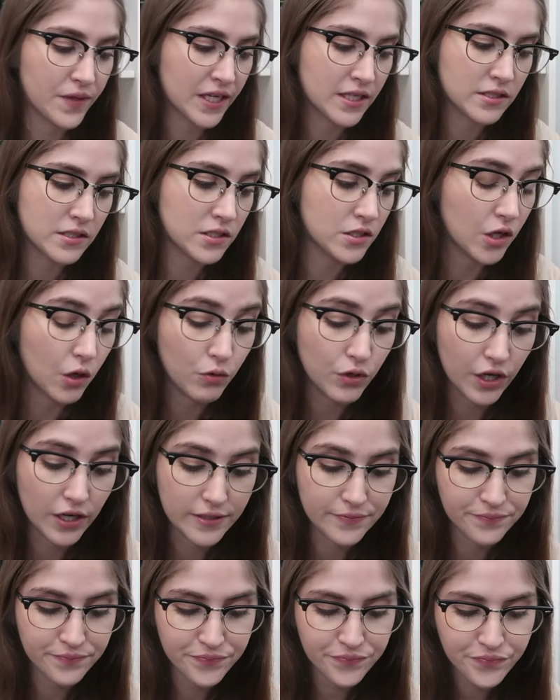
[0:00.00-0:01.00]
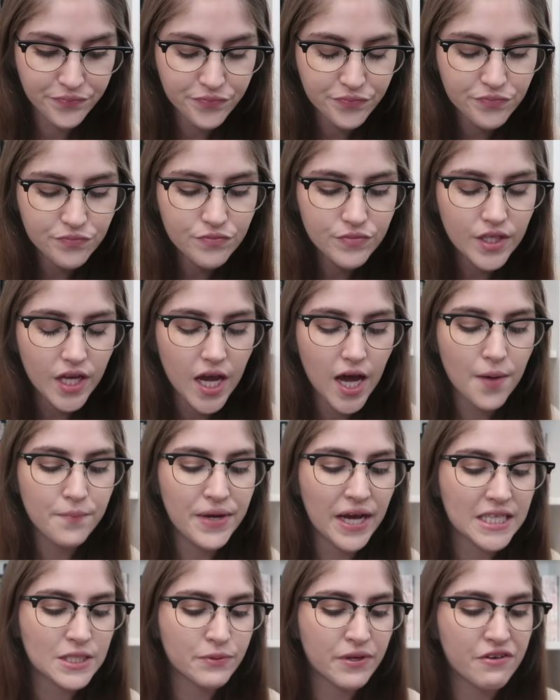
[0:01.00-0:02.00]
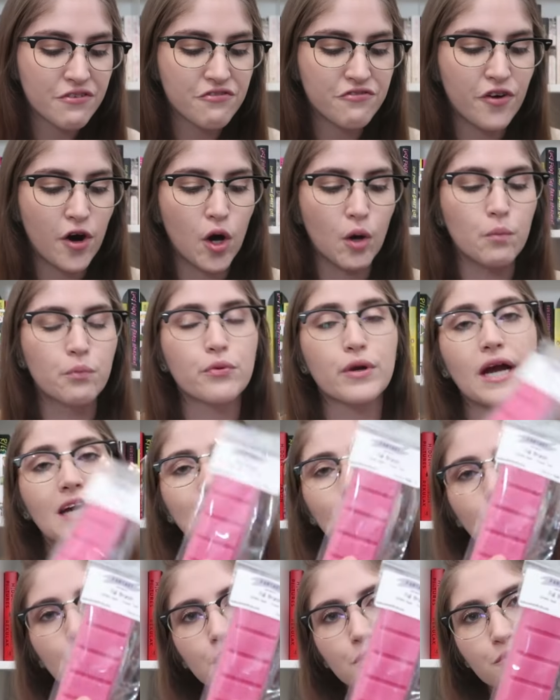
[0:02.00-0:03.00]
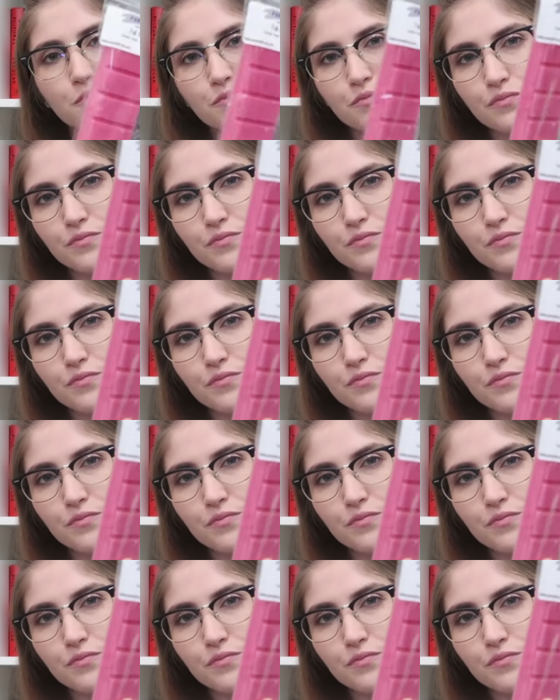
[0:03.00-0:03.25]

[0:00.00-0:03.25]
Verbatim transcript: That is so good. Up next, we have Fall Brunch.